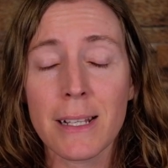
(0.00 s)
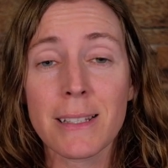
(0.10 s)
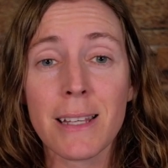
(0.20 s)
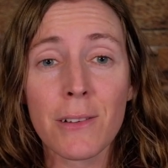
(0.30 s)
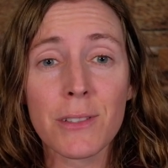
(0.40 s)

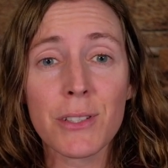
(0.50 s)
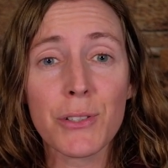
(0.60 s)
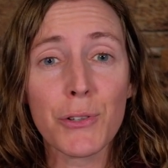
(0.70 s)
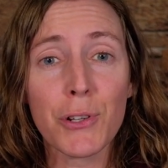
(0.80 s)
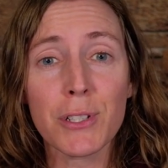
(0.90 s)
Sounds
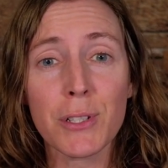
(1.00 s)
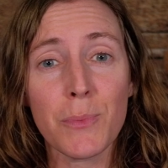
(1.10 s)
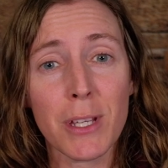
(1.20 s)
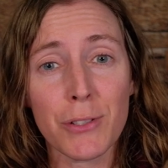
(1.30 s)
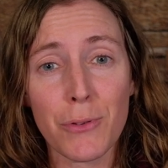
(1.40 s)
too good to
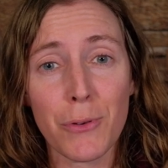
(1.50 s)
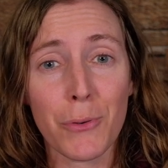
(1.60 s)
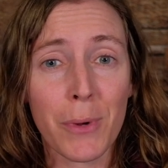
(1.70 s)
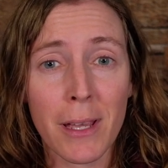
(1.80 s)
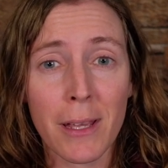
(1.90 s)
be true,
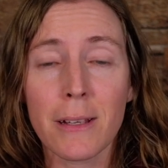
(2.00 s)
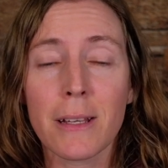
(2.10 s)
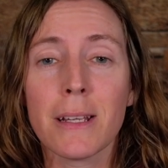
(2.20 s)
right?